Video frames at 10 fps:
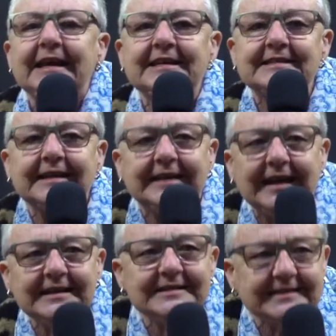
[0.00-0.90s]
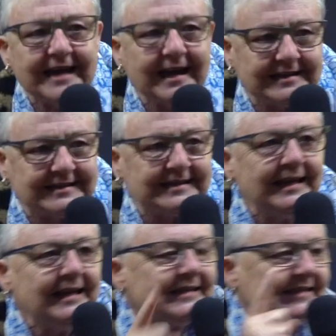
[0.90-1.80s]
is against us.
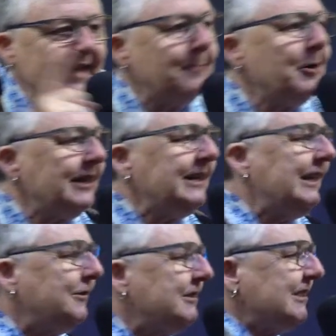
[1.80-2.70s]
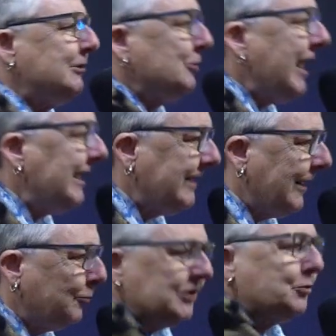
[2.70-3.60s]
Someone here is a traitor.
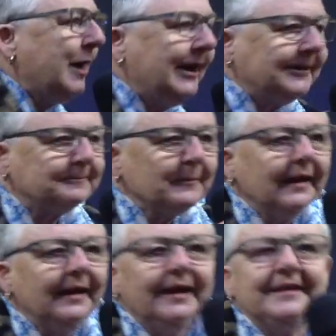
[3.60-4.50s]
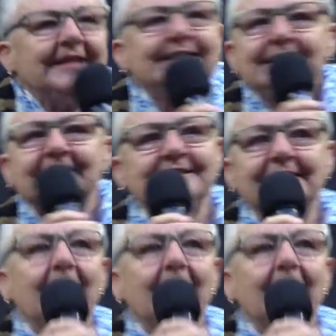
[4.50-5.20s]
Which one? And they said, it's